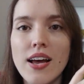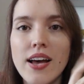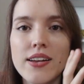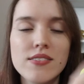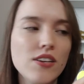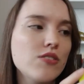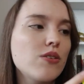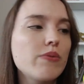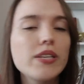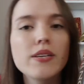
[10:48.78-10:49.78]
And it's
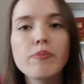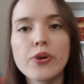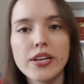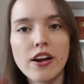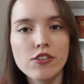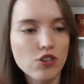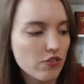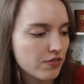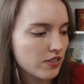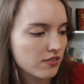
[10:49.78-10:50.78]
also really pretty
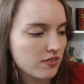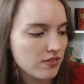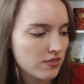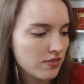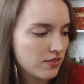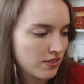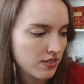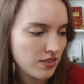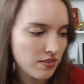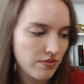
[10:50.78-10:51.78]
hardcover
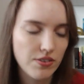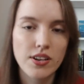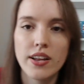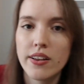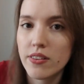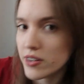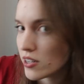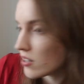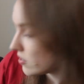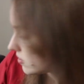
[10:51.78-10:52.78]
for like $3.